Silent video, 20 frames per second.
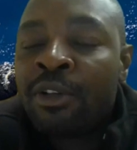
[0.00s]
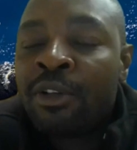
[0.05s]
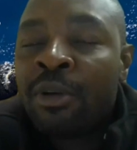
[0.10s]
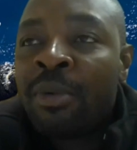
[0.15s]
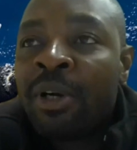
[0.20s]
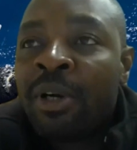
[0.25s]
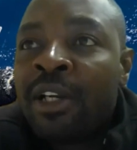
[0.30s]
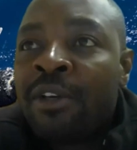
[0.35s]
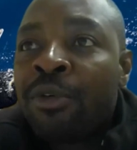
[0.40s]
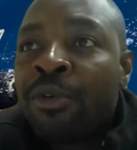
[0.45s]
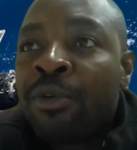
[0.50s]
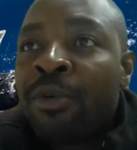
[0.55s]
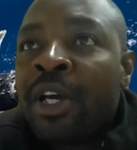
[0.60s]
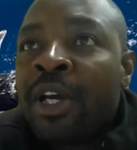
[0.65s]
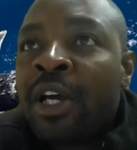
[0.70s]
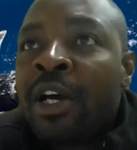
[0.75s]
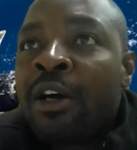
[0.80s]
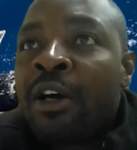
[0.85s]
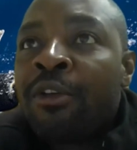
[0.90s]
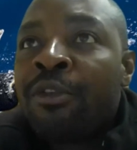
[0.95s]
at the global level, we
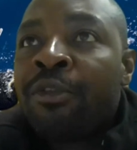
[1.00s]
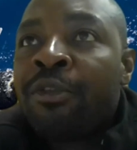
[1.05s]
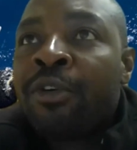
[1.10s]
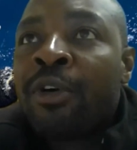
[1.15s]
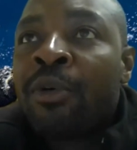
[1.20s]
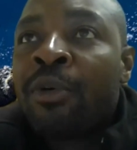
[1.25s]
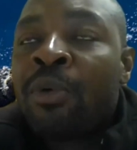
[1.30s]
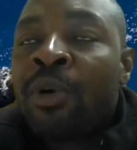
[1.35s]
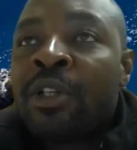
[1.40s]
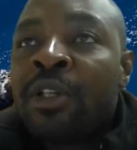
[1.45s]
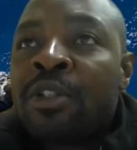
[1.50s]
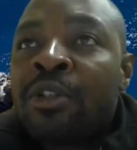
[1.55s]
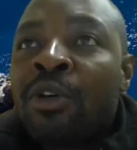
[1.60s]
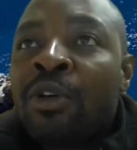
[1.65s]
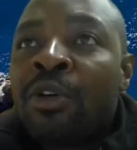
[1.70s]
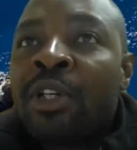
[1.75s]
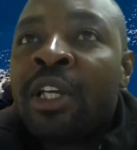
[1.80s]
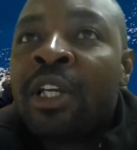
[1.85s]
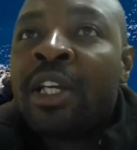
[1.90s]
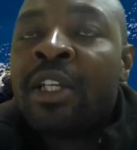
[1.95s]
have uh, what is
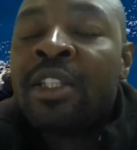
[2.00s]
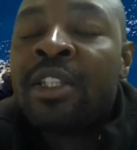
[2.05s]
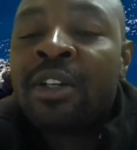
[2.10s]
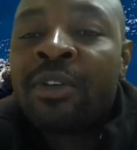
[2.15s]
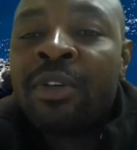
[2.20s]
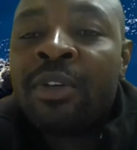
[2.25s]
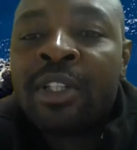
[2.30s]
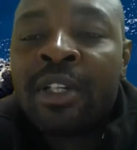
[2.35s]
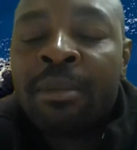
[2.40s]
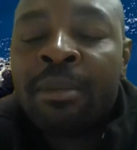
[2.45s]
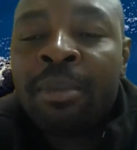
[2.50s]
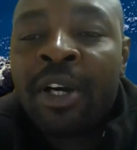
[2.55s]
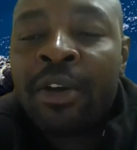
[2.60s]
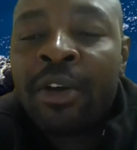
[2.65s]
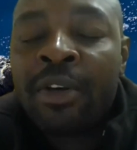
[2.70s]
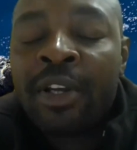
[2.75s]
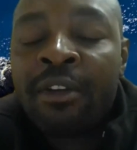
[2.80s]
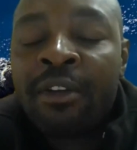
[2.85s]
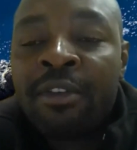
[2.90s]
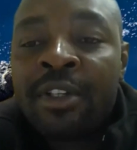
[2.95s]
called the integrated
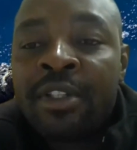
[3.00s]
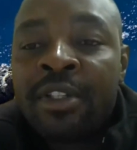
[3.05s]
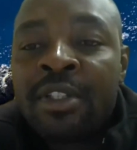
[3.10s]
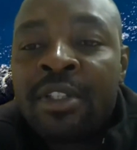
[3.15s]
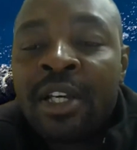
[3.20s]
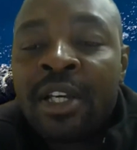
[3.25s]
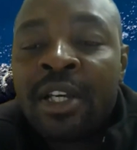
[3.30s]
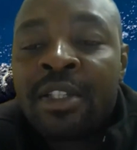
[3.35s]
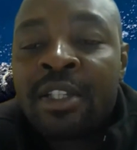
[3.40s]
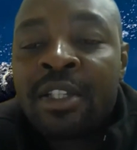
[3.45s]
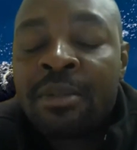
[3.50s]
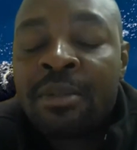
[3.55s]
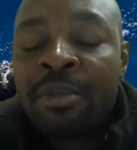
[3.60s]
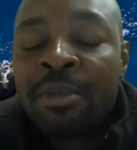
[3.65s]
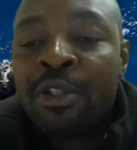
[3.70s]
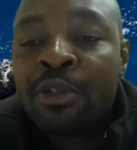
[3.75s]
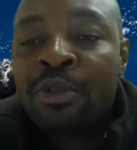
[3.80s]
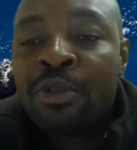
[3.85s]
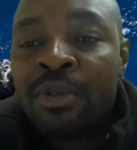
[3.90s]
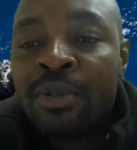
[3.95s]
biodiversity
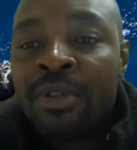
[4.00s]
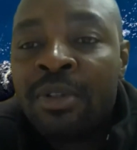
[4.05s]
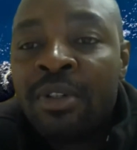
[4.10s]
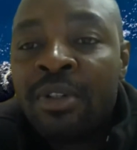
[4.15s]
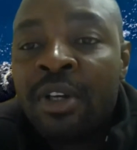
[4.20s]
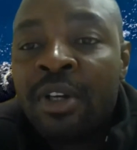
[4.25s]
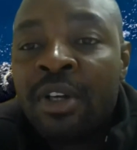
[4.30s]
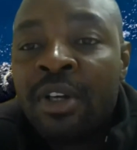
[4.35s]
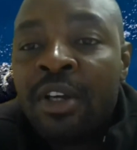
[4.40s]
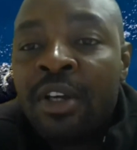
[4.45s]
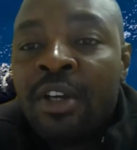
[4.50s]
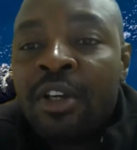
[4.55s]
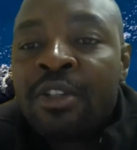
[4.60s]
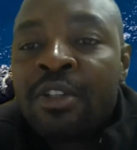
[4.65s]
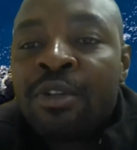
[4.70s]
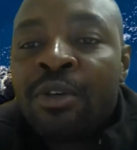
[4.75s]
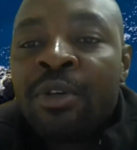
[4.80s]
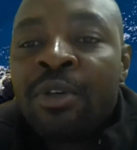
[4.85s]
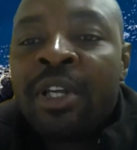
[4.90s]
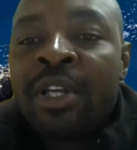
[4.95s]
assessment tool.
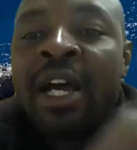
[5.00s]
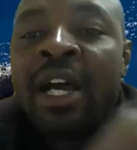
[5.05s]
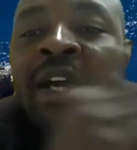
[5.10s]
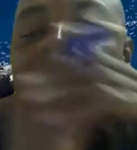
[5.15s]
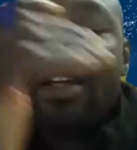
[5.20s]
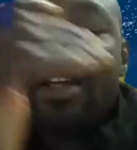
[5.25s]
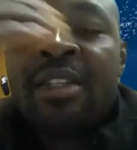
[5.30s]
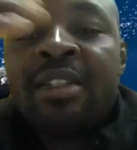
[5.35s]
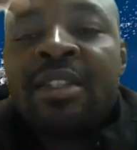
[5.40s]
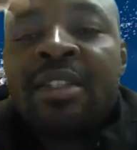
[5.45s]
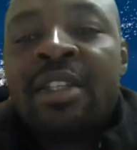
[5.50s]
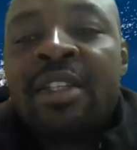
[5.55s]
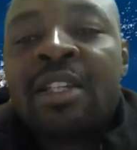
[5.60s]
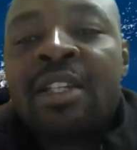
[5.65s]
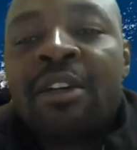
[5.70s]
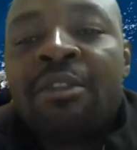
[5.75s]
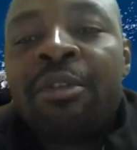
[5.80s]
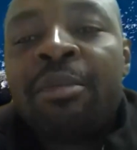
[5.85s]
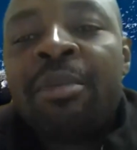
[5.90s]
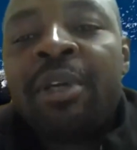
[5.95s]
So they harness
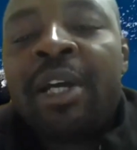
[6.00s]
data